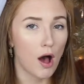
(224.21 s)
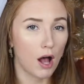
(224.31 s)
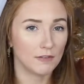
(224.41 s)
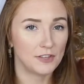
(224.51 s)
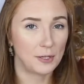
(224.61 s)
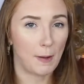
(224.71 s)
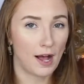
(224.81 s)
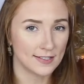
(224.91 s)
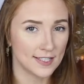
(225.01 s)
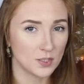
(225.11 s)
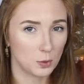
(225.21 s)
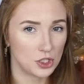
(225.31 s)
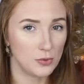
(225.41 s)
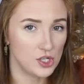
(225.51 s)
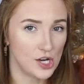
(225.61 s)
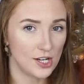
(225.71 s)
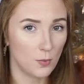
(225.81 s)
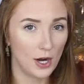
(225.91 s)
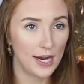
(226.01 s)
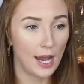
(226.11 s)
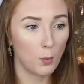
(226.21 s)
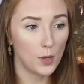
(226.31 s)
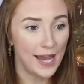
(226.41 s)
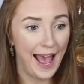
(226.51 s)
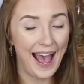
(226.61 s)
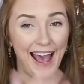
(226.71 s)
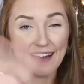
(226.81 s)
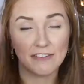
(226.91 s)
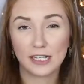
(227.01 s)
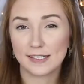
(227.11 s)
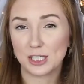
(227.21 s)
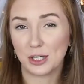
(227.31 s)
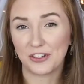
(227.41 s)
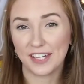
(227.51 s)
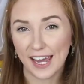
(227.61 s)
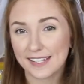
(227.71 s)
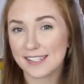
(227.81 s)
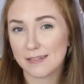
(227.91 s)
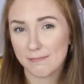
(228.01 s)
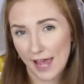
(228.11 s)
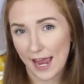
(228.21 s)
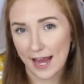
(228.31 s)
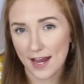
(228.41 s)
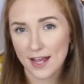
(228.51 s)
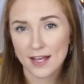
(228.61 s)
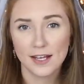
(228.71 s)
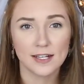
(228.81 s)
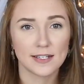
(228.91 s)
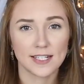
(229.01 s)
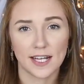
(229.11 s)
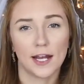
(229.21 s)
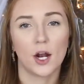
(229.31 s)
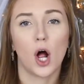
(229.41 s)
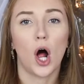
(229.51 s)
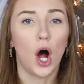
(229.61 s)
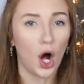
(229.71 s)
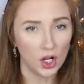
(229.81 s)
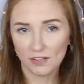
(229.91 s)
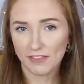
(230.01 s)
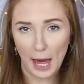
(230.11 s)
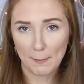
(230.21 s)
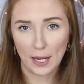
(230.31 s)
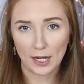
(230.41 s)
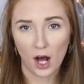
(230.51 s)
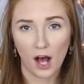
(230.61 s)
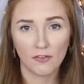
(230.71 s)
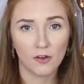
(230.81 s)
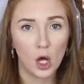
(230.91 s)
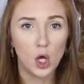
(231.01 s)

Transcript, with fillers: all of the deposits were due in January and we have until next May to get all of that paid off.